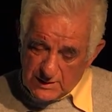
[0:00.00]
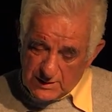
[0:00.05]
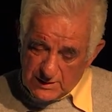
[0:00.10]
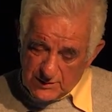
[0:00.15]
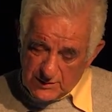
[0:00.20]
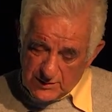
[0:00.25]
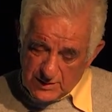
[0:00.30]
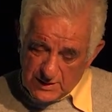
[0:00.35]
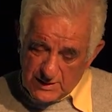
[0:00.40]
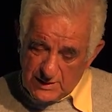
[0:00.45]

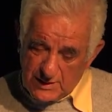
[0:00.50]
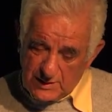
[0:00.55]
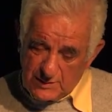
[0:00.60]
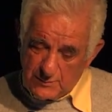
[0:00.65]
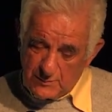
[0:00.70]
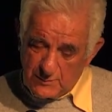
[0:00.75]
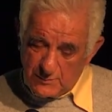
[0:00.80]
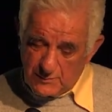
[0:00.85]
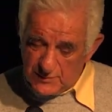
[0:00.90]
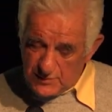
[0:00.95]
The
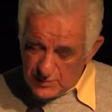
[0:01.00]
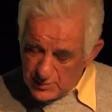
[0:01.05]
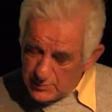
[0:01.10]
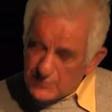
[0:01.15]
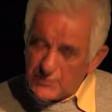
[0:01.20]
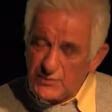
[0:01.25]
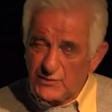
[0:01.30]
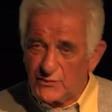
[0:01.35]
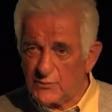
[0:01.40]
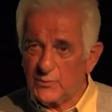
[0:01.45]

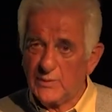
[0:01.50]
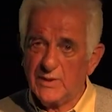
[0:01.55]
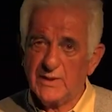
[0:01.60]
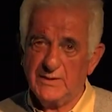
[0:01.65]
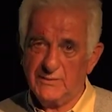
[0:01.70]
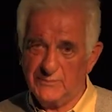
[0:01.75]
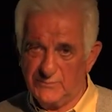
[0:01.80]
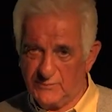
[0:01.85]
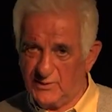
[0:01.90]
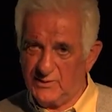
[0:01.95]
Egyptians were
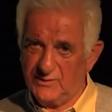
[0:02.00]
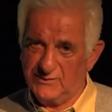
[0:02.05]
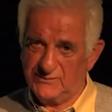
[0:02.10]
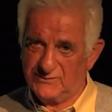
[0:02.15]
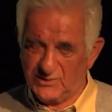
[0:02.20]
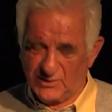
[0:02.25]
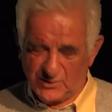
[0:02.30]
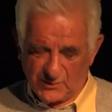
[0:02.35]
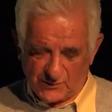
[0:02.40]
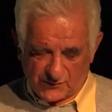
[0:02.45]

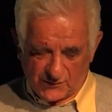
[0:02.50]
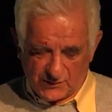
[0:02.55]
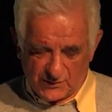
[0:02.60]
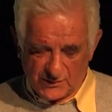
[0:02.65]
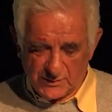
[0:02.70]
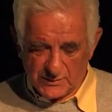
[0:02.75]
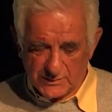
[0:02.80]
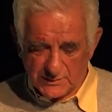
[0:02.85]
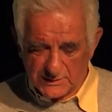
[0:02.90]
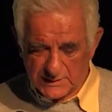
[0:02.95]
involved
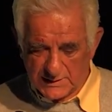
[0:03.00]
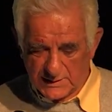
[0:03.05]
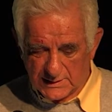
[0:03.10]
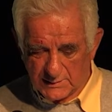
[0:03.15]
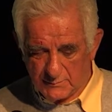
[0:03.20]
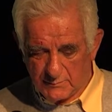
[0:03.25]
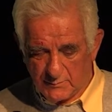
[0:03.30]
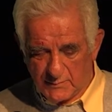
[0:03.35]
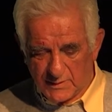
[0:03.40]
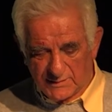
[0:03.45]
also,
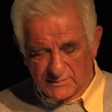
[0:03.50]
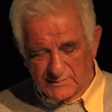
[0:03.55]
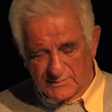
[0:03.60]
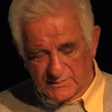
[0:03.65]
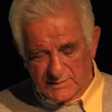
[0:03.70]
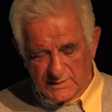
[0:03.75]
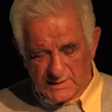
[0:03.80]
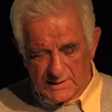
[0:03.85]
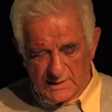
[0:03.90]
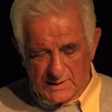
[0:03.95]

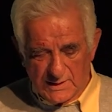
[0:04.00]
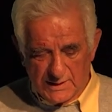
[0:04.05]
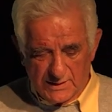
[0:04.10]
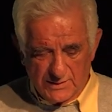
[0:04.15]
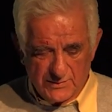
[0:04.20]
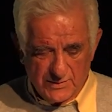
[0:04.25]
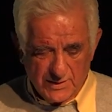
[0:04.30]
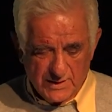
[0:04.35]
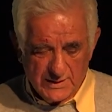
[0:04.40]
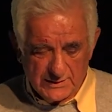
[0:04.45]
but
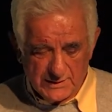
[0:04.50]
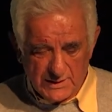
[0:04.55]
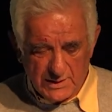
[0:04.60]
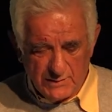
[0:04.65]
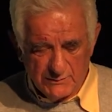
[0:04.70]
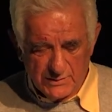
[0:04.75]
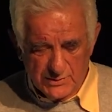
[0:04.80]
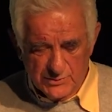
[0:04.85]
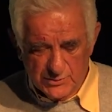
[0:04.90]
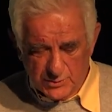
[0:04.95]
the
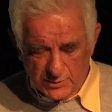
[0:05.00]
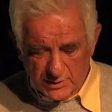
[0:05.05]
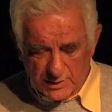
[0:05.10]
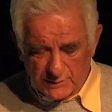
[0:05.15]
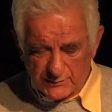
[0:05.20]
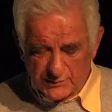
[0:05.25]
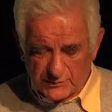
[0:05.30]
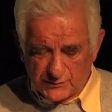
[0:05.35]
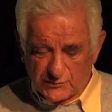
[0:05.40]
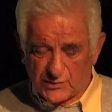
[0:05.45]
Khedive
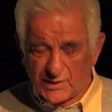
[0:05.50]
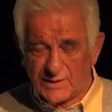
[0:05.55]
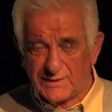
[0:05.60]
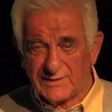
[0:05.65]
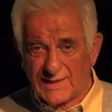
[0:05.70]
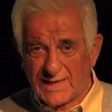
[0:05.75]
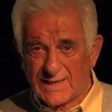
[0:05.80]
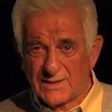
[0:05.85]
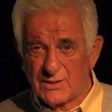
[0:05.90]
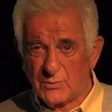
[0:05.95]
Geographic
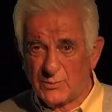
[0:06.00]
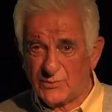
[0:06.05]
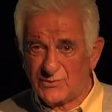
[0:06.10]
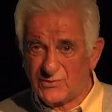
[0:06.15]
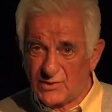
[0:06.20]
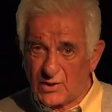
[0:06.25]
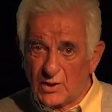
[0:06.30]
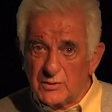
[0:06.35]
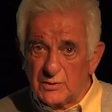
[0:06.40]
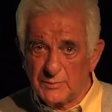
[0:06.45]
Society actually was
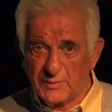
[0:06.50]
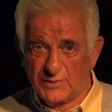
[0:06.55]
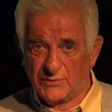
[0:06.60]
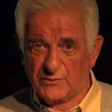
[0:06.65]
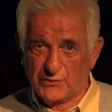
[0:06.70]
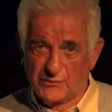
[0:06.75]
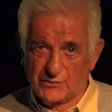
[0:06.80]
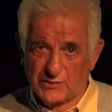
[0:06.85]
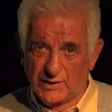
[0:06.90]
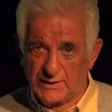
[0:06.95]
an Ottoman
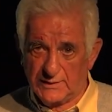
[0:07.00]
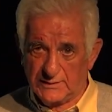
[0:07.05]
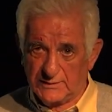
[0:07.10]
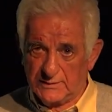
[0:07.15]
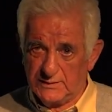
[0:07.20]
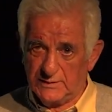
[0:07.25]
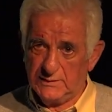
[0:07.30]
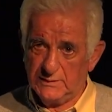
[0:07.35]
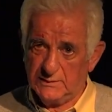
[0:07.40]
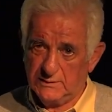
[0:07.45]

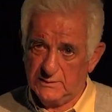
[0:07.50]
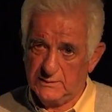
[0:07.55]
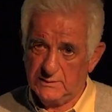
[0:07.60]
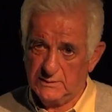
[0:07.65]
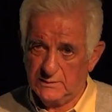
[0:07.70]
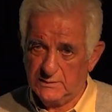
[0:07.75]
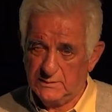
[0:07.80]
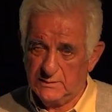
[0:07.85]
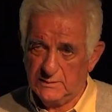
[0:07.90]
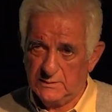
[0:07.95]
society.
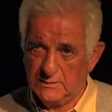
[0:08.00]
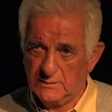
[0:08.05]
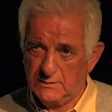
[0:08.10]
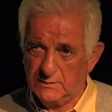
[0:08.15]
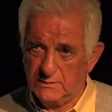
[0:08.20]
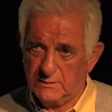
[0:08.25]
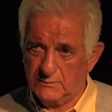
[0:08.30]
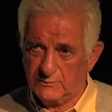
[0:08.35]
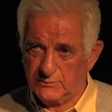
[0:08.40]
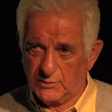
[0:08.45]

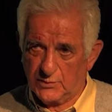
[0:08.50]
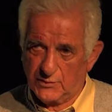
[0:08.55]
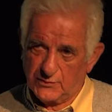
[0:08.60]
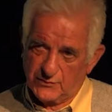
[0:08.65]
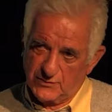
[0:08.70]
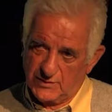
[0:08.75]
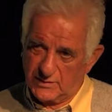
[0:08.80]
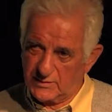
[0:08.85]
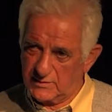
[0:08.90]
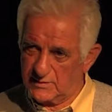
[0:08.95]
Of
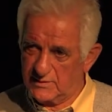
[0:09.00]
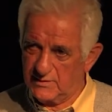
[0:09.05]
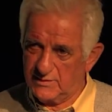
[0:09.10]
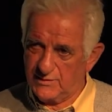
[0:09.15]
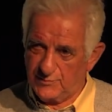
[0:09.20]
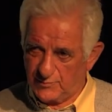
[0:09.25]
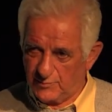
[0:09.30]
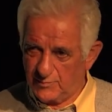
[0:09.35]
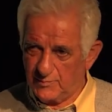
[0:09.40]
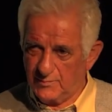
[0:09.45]
course,
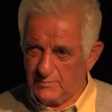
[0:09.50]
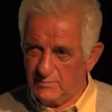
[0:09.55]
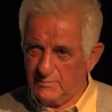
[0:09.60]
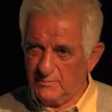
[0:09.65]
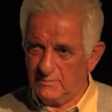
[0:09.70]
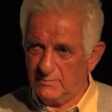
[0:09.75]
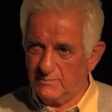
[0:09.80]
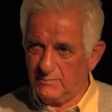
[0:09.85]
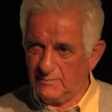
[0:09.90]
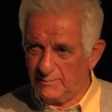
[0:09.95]

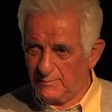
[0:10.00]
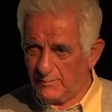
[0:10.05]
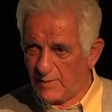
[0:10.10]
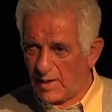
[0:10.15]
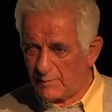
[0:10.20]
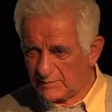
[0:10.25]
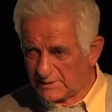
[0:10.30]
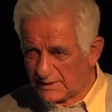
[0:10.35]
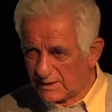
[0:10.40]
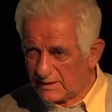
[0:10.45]

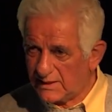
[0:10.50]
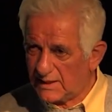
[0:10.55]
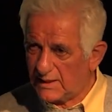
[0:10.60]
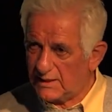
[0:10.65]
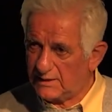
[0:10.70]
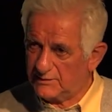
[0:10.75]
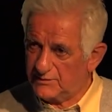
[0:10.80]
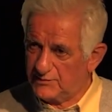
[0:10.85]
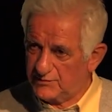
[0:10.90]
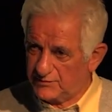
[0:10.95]
Muhammad Ali
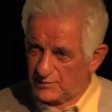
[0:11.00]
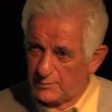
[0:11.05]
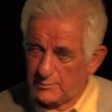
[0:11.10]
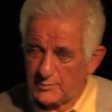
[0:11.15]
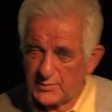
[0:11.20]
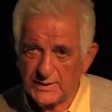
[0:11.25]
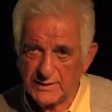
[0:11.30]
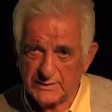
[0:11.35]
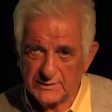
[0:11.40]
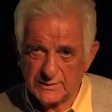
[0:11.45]
had
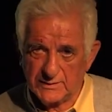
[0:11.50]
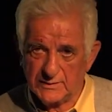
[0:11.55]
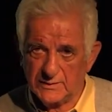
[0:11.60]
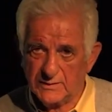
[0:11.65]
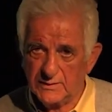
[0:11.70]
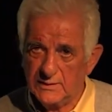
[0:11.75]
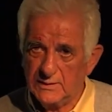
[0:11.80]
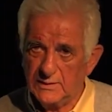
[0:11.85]
separated